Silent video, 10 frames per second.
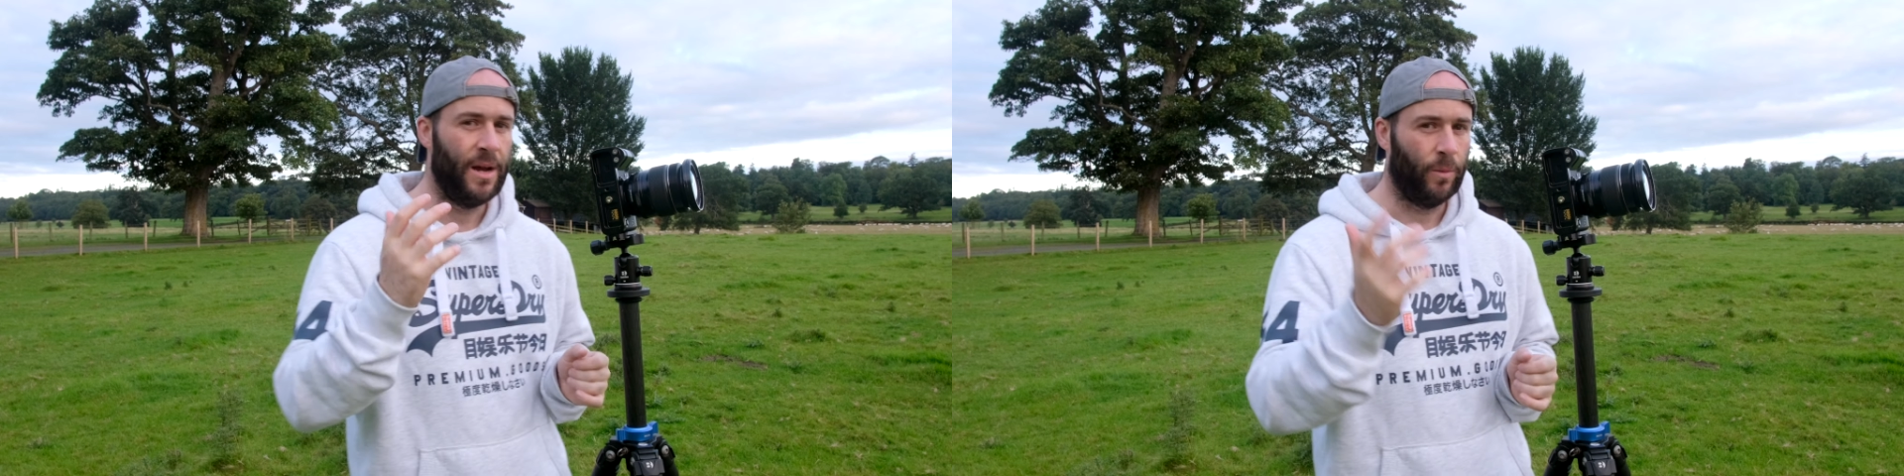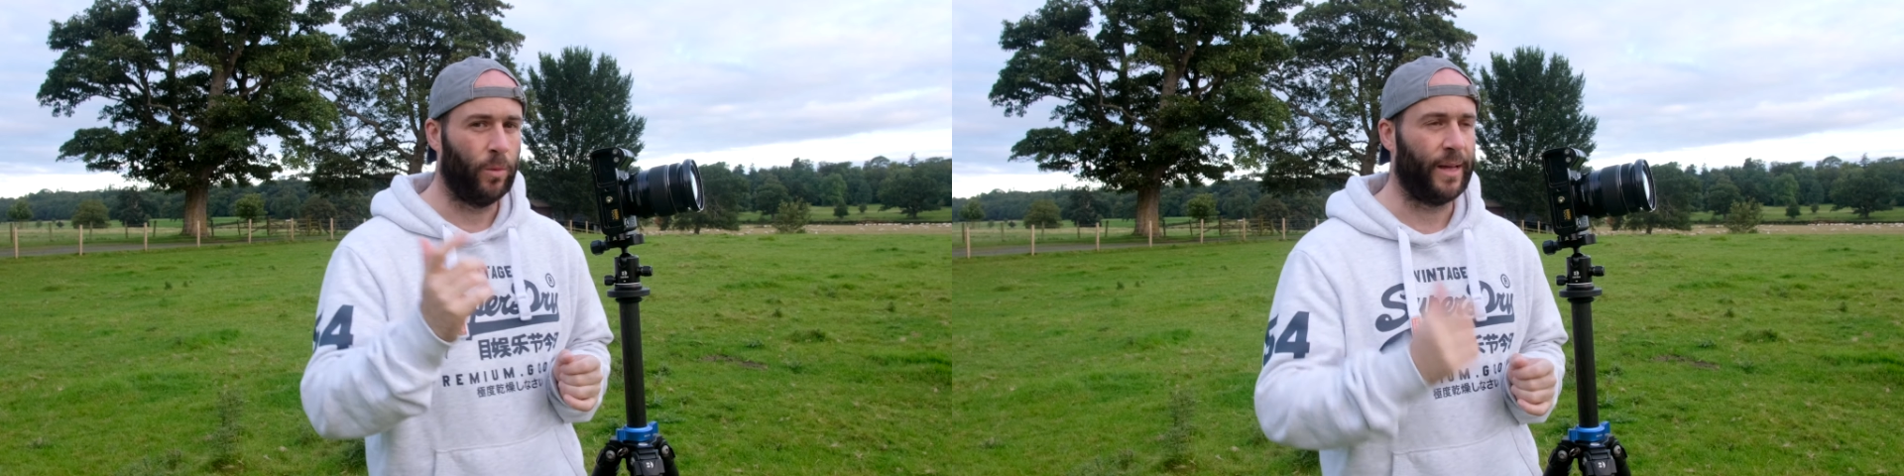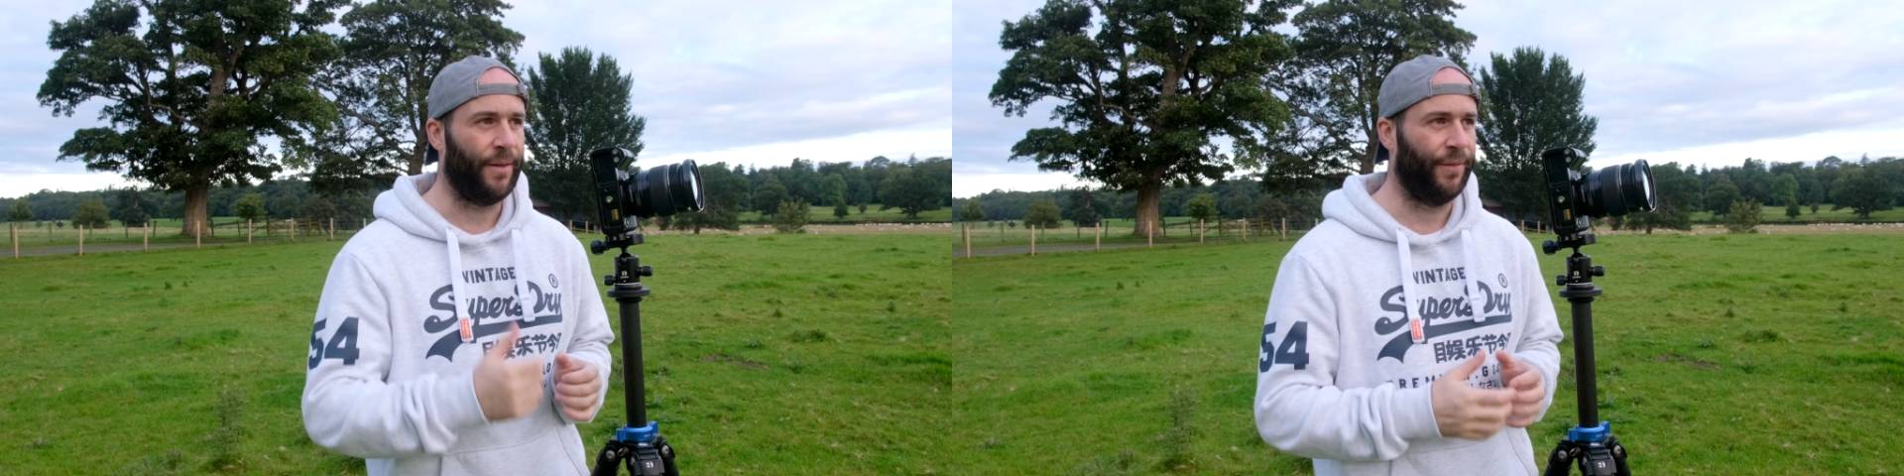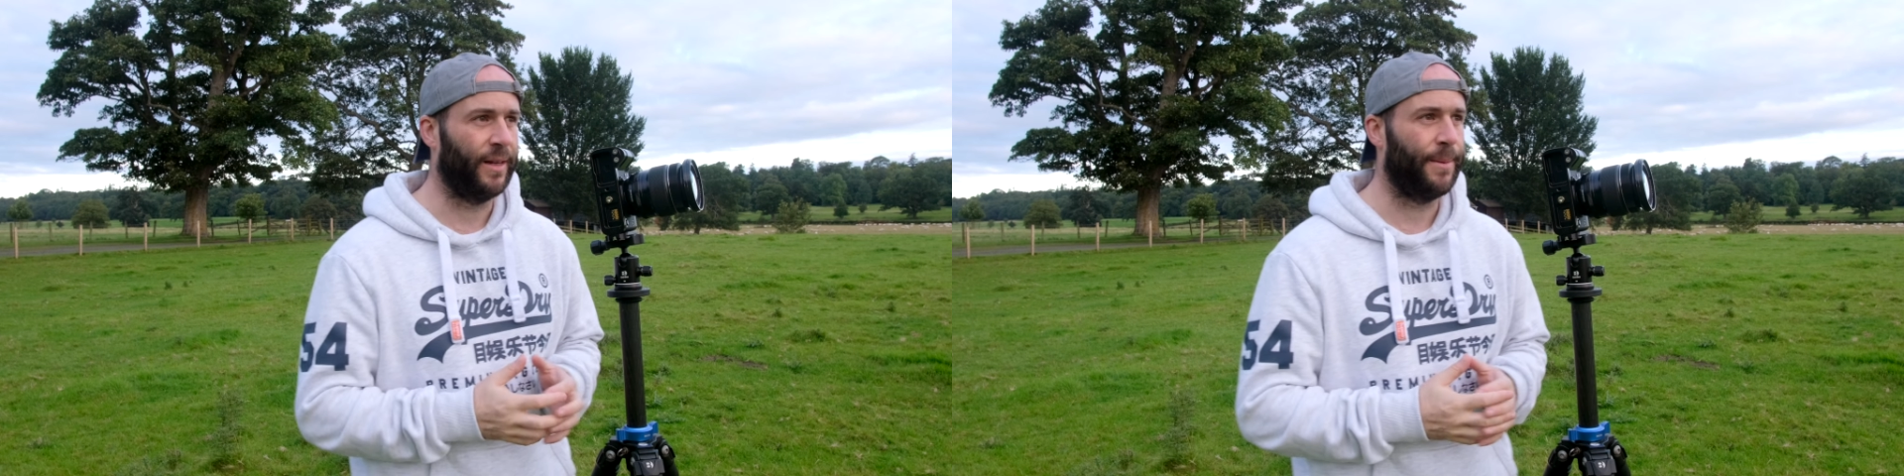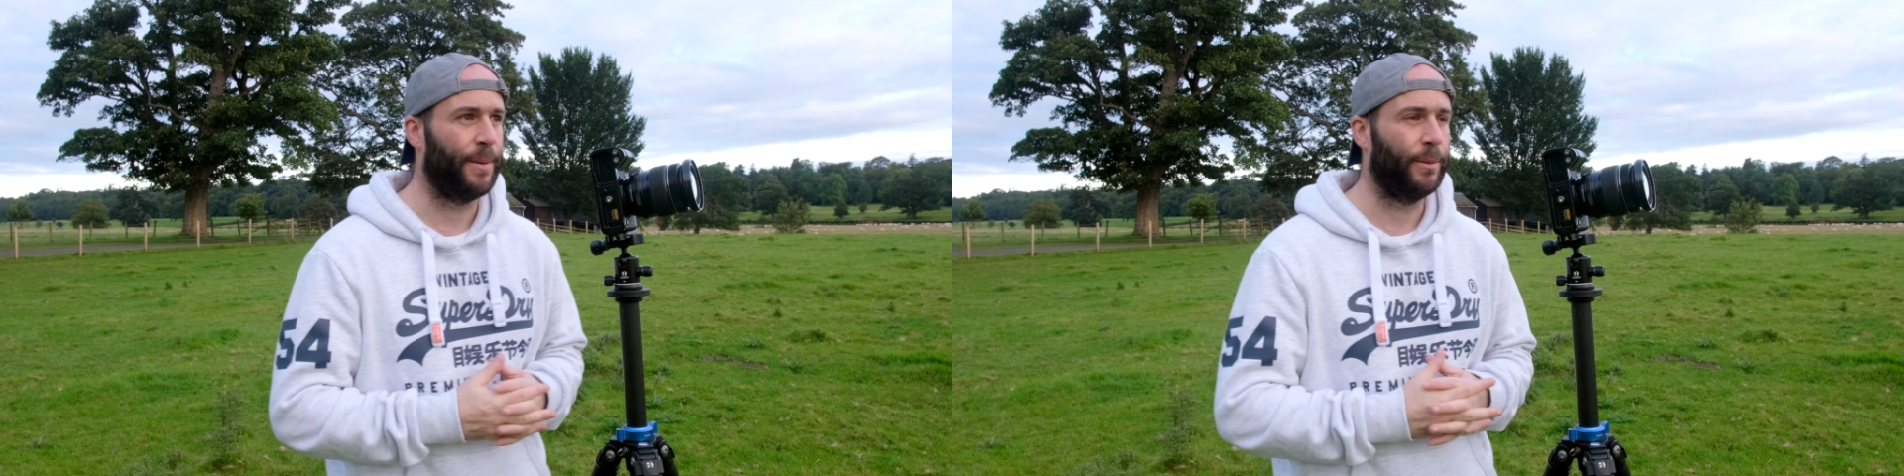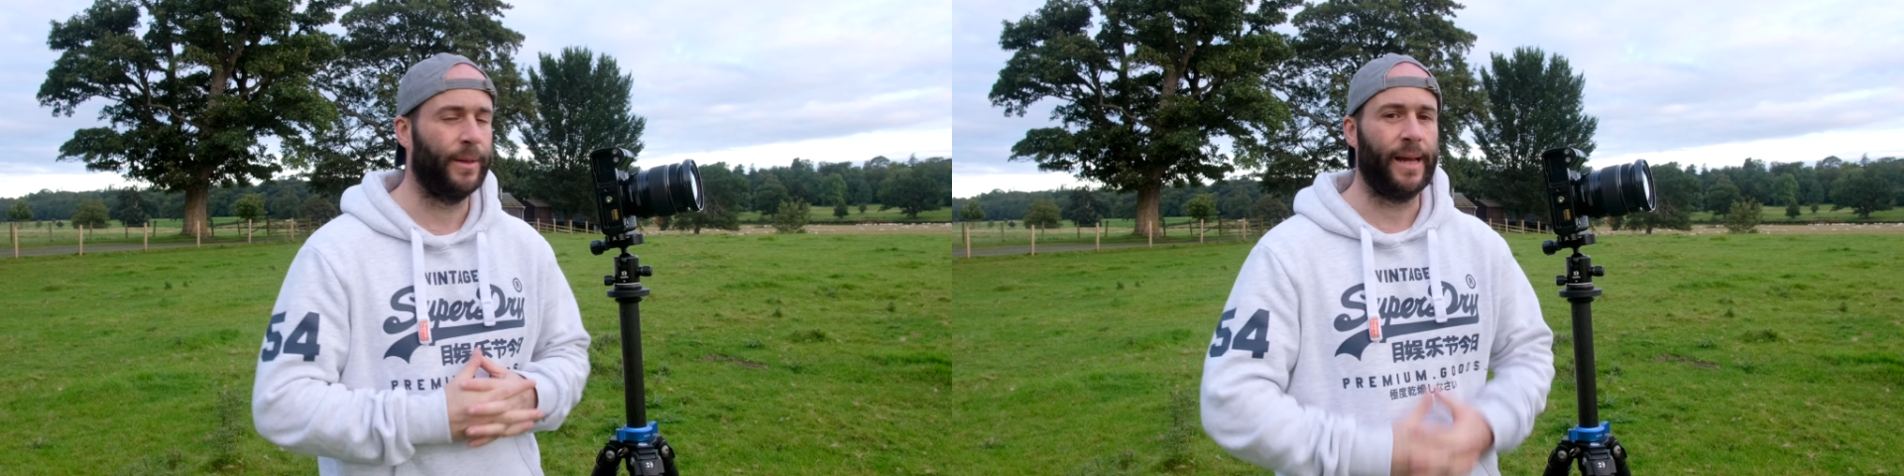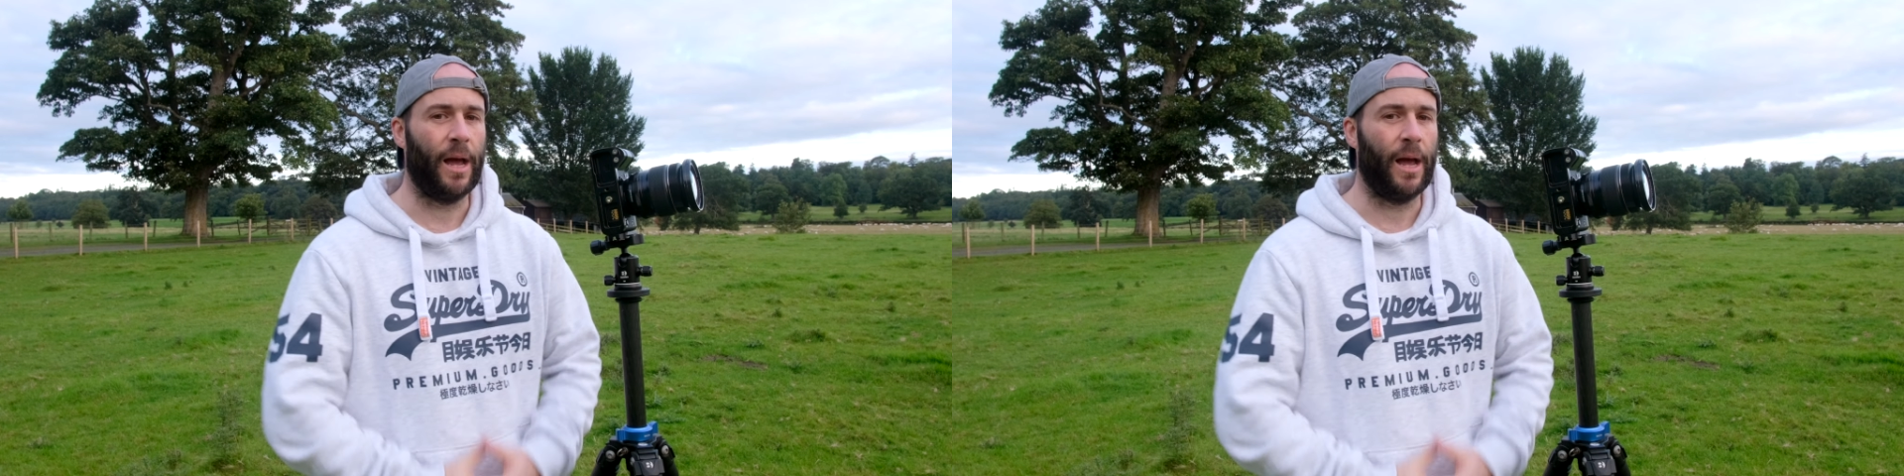we'll definitely be able to get